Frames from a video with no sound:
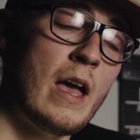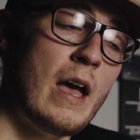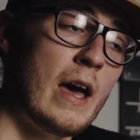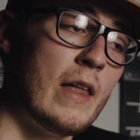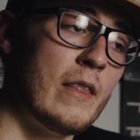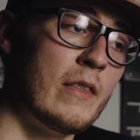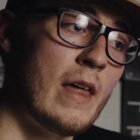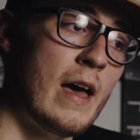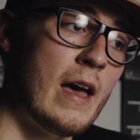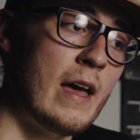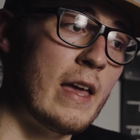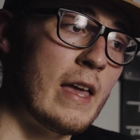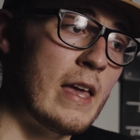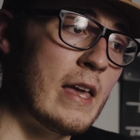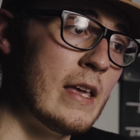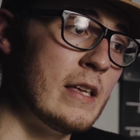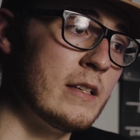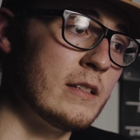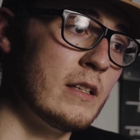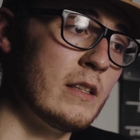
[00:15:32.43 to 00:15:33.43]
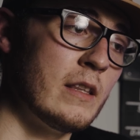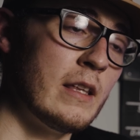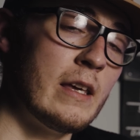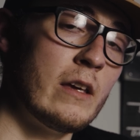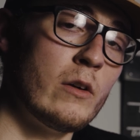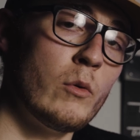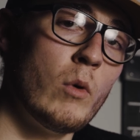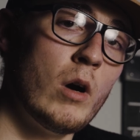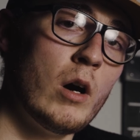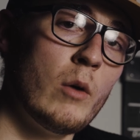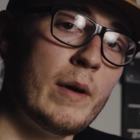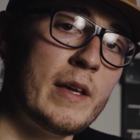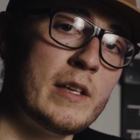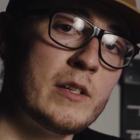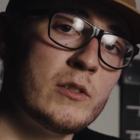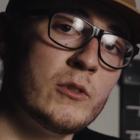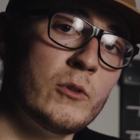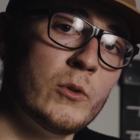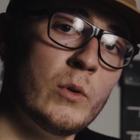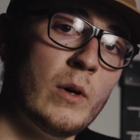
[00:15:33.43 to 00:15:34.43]
and that is the Huawei
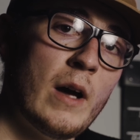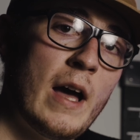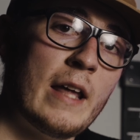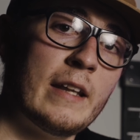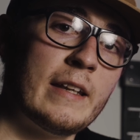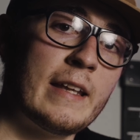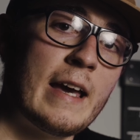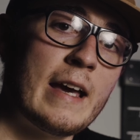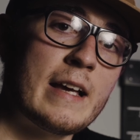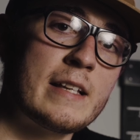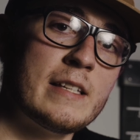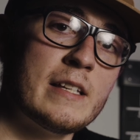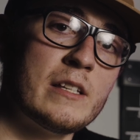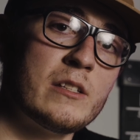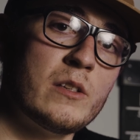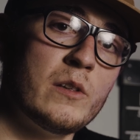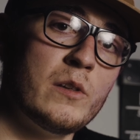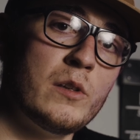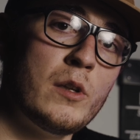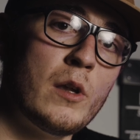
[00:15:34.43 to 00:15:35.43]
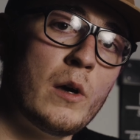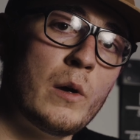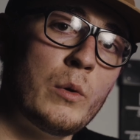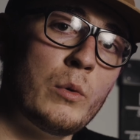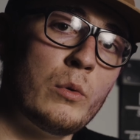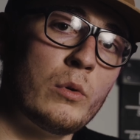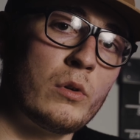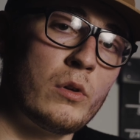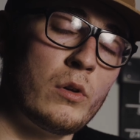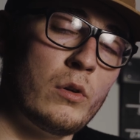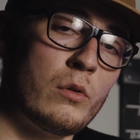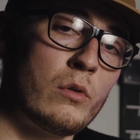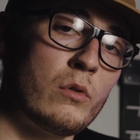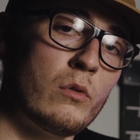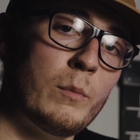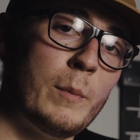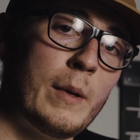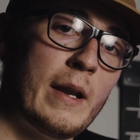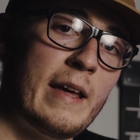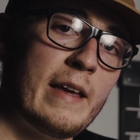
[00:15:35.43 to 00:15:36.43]
Store and the access to no
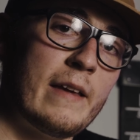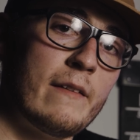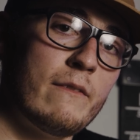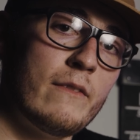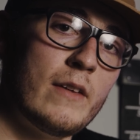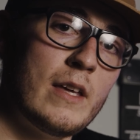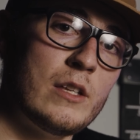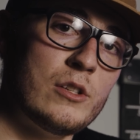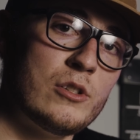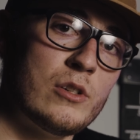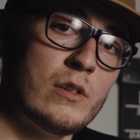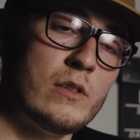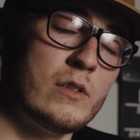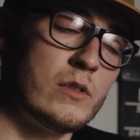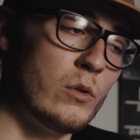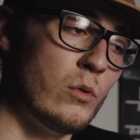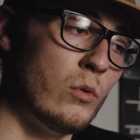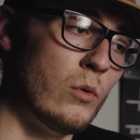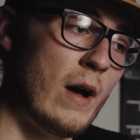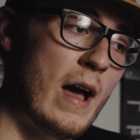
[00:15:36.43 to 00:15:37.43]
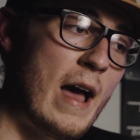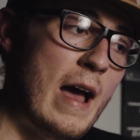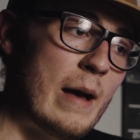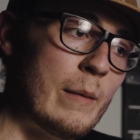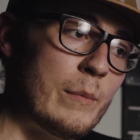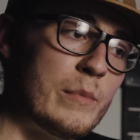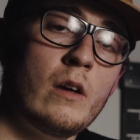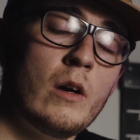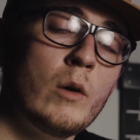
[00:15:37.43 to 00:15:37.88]
Google Play features or app.